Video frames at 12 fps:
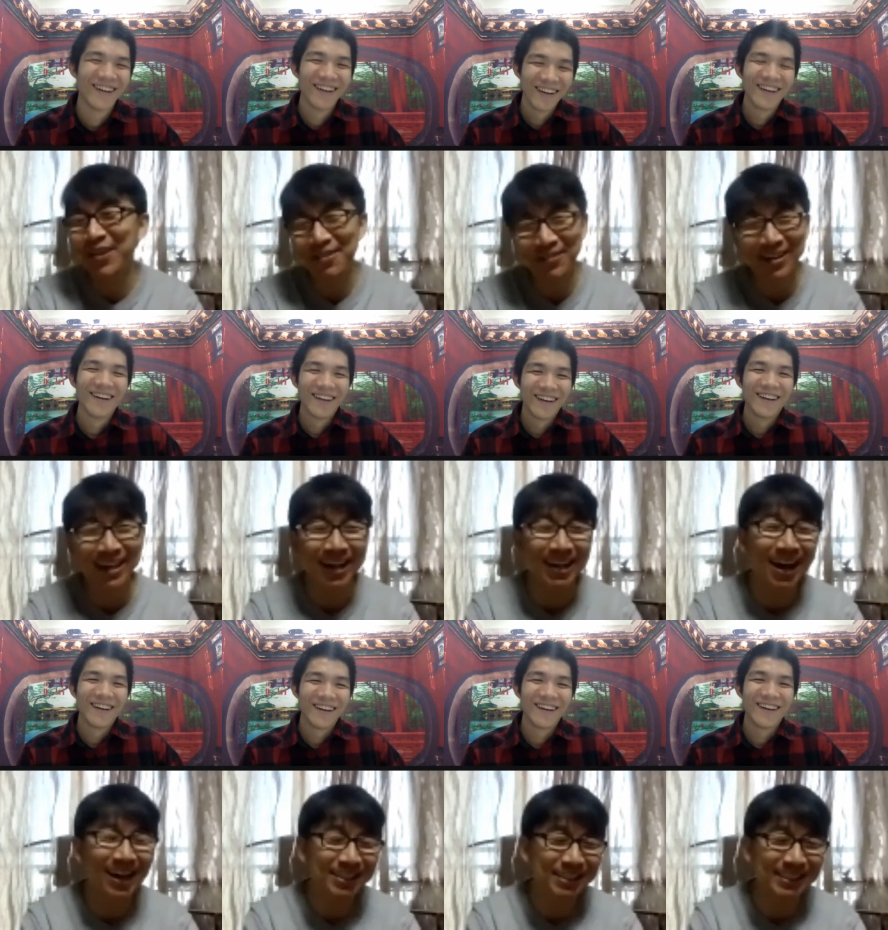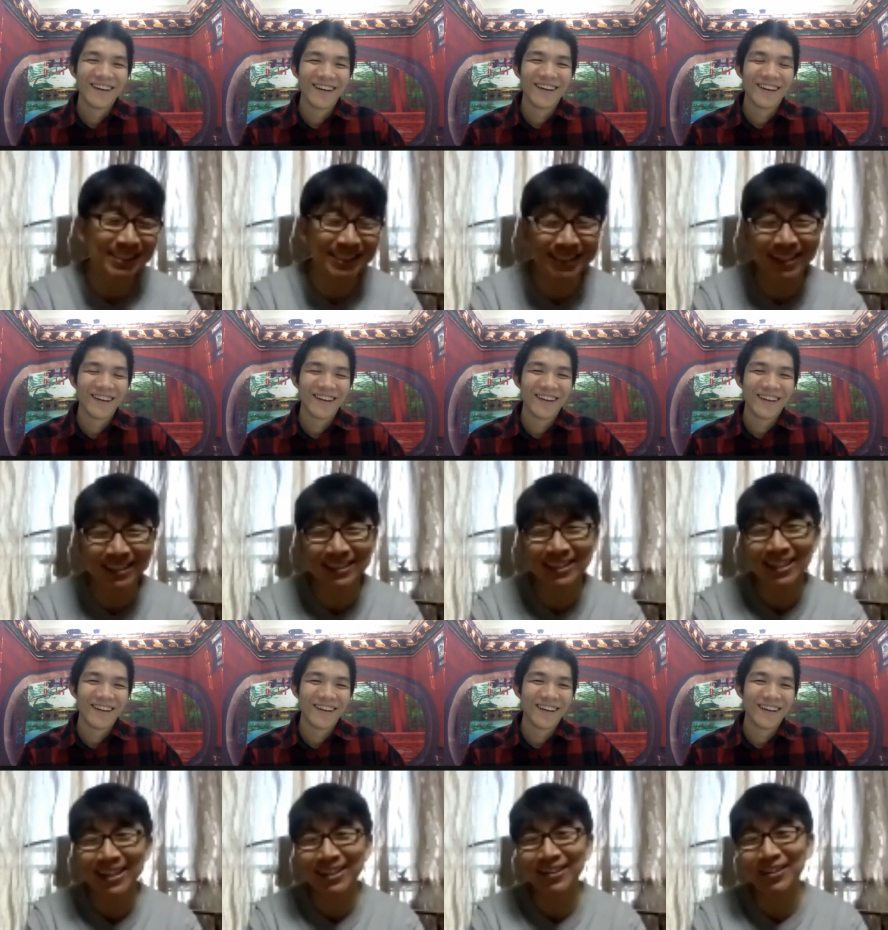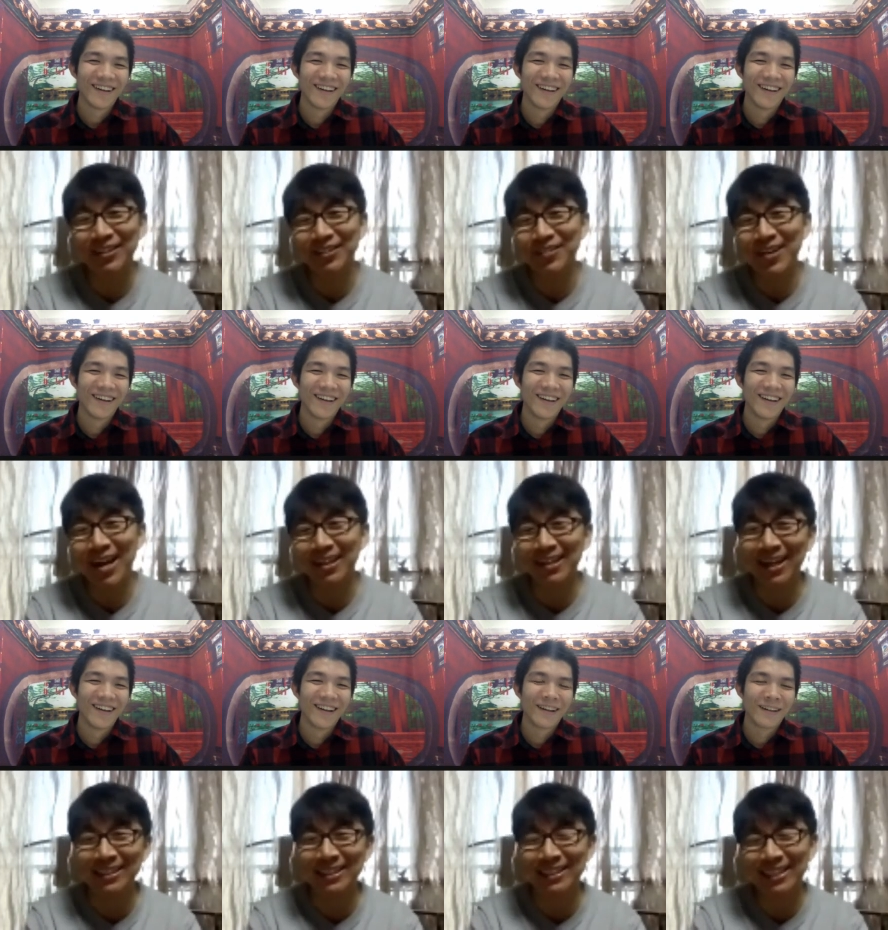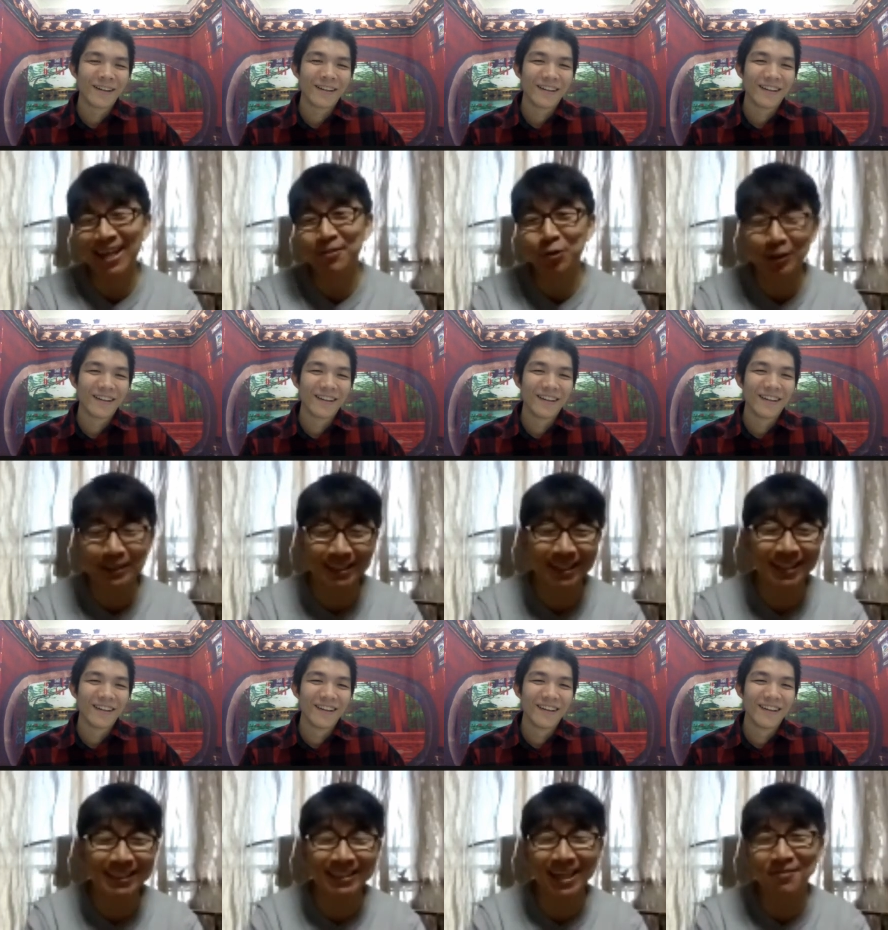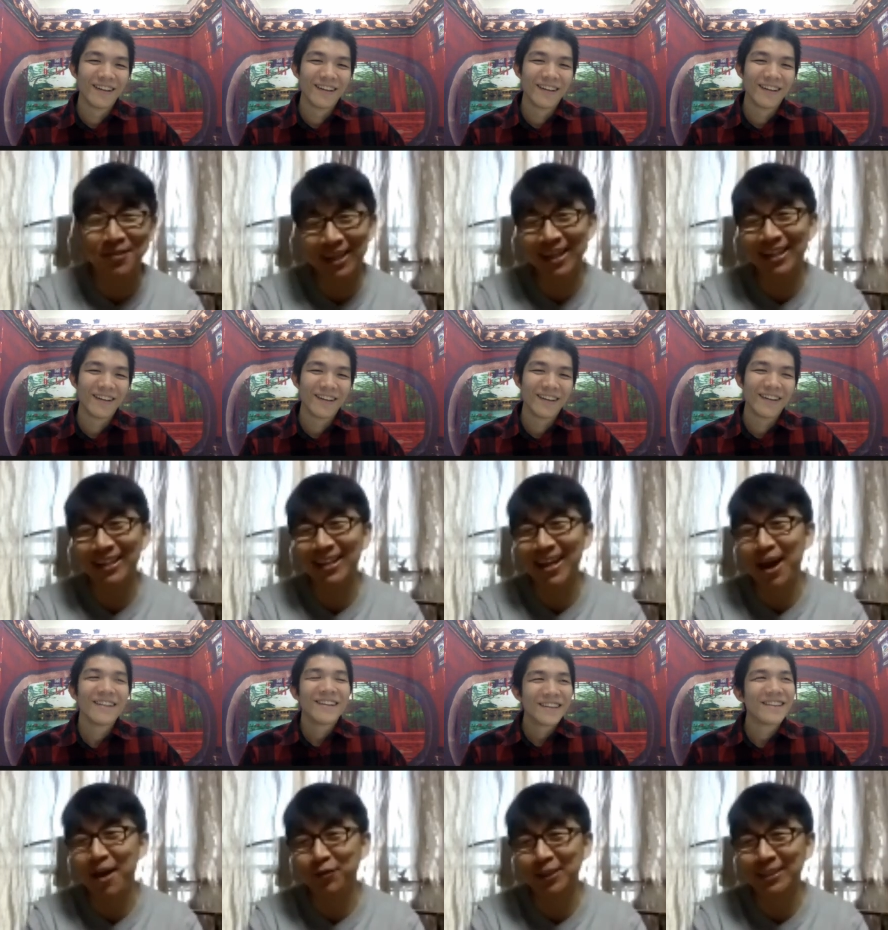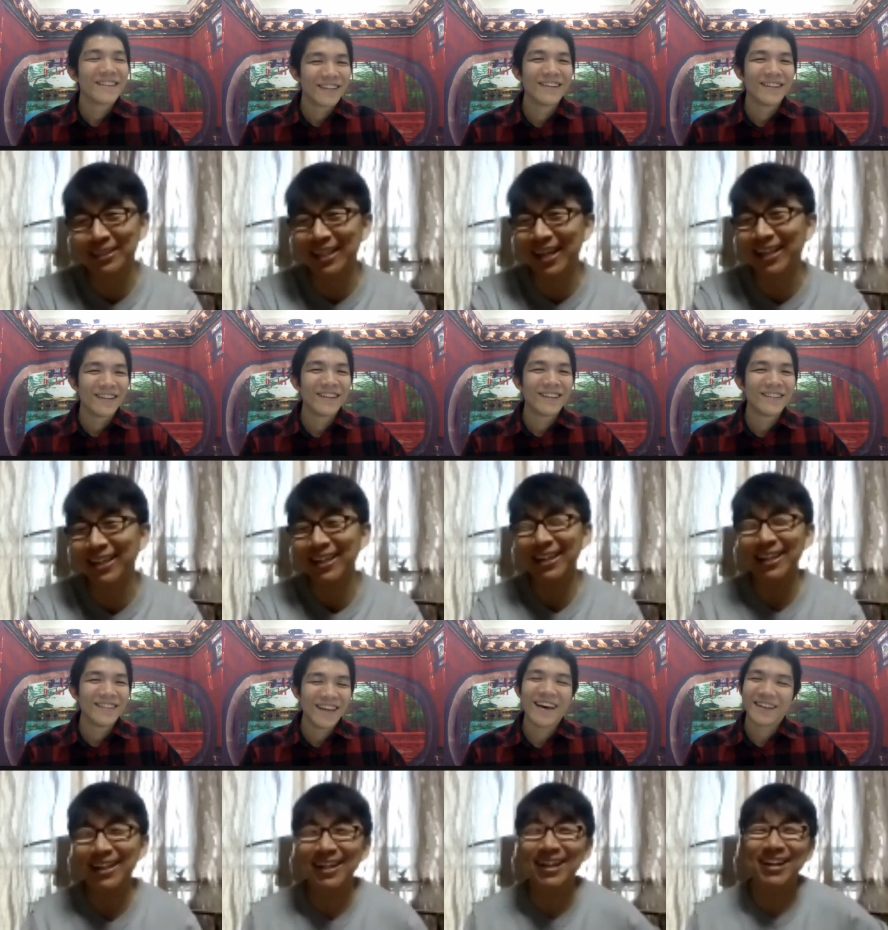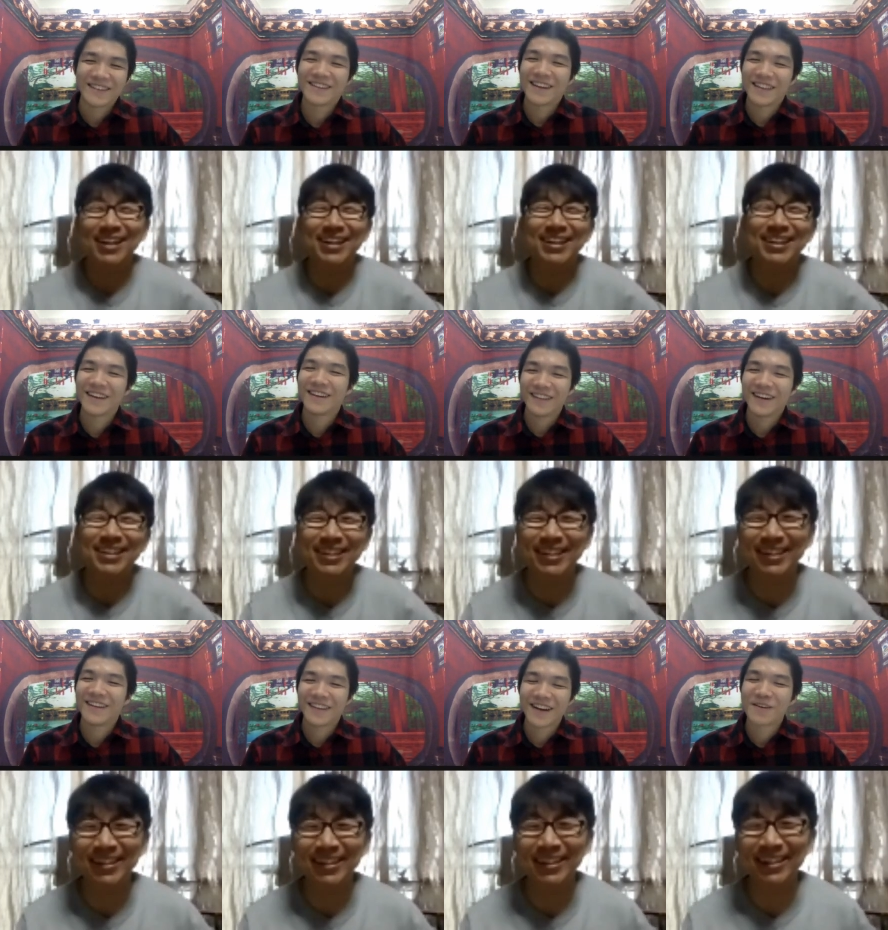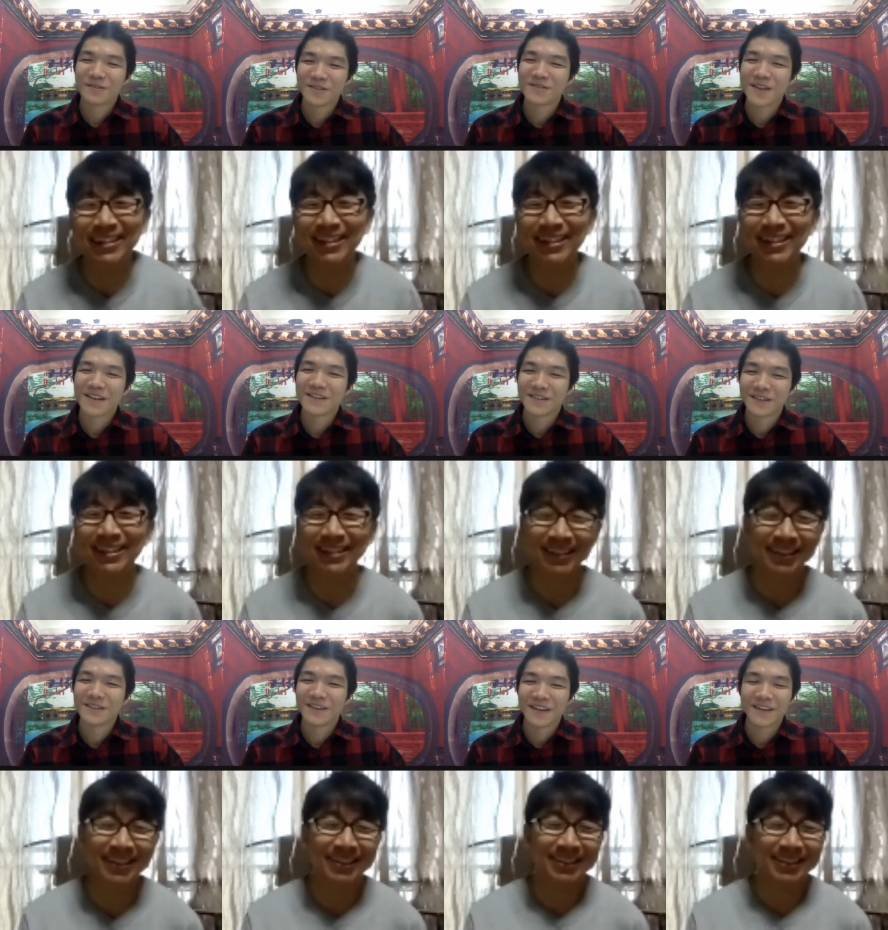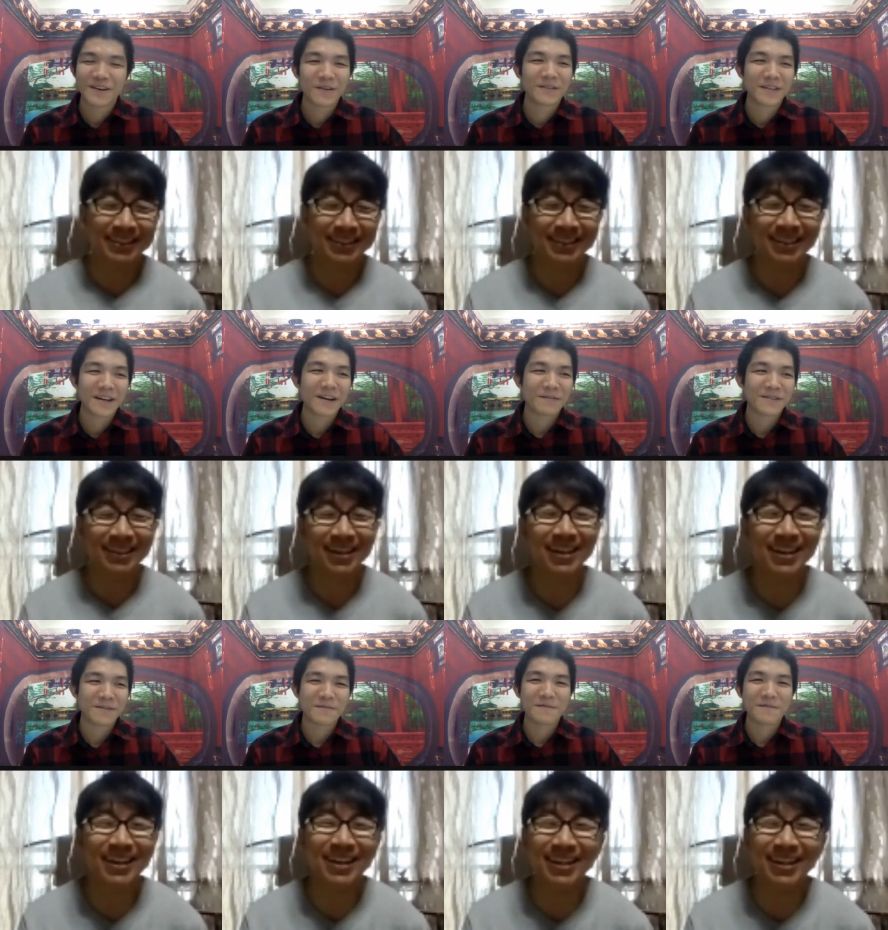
Speaker 1: maybe I, I'll start, you know, analyze his game or study his game again after today.
Speaker 2: Yes, I think I think I will do that too. I think I'll dig up some